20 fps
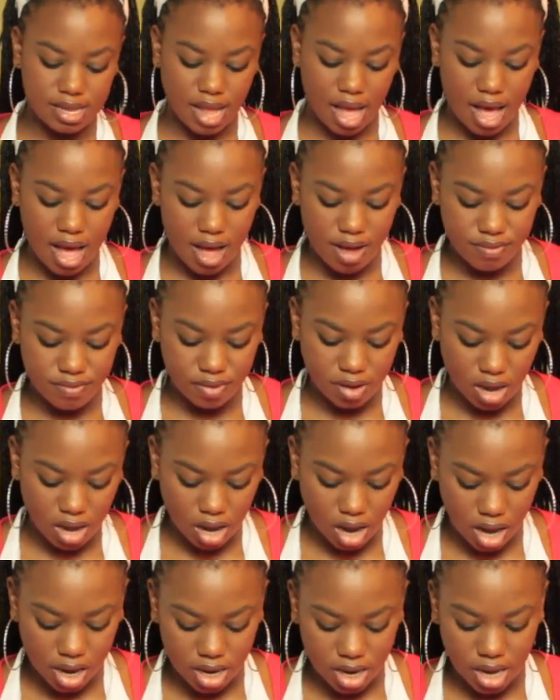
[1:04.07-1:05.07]
I have
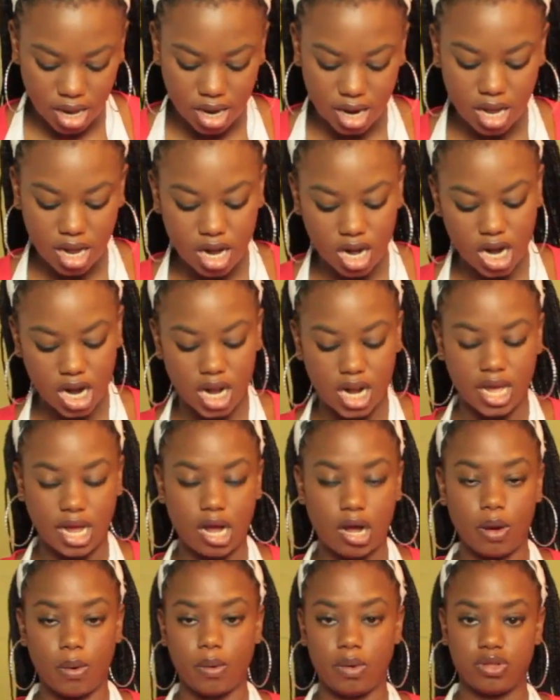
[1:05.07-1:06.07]
onion and garlic.
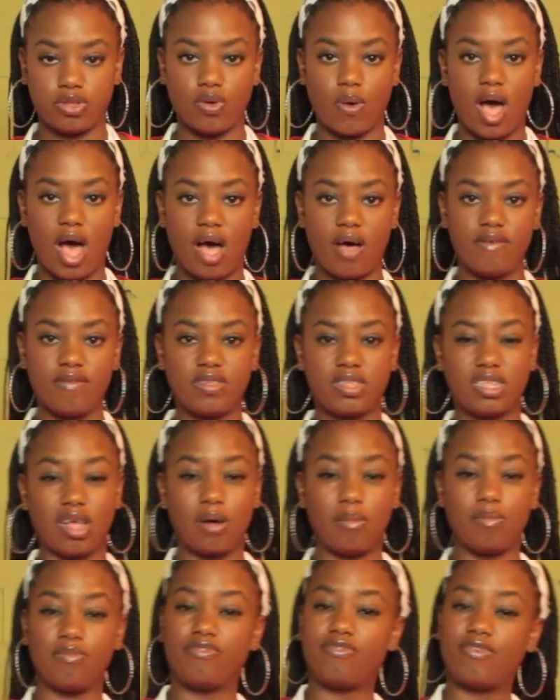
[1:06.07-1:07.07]
I also have
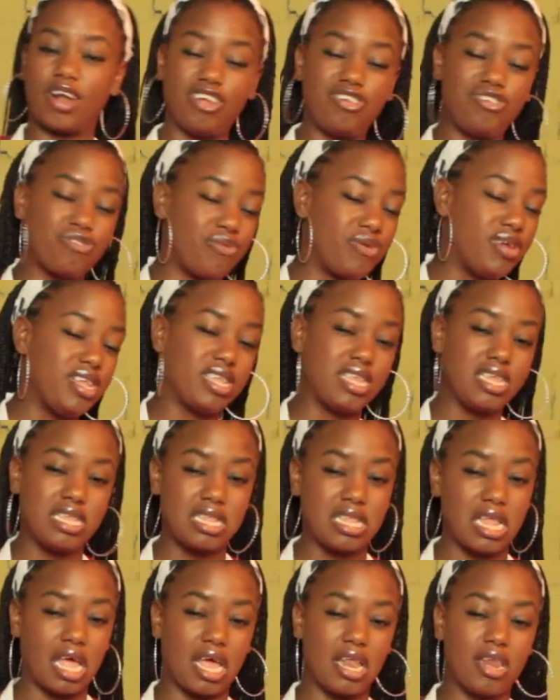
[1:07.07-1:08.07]
some fresh green
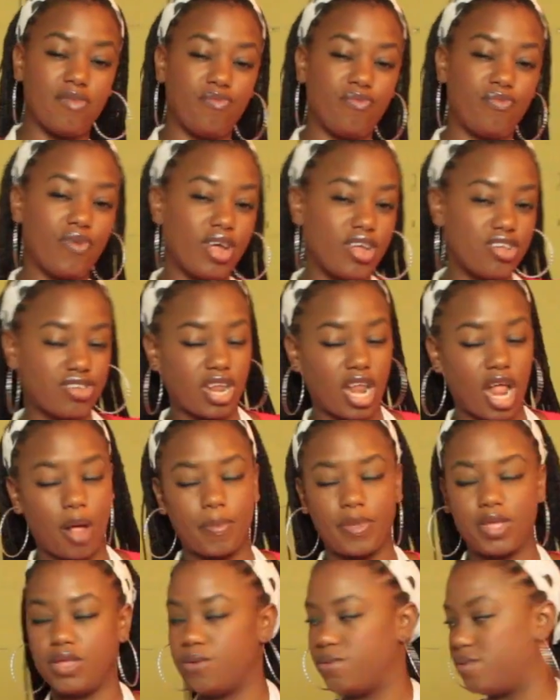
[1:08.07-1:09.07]
seasoning in the fridge that I'll
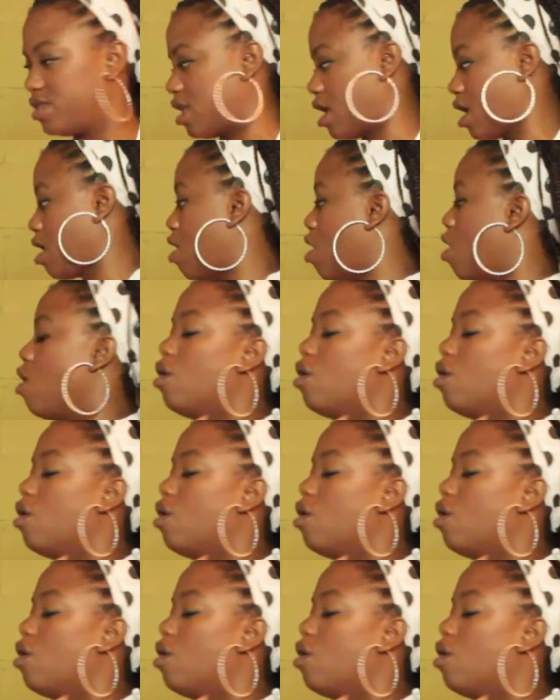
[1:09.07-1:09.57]
be using.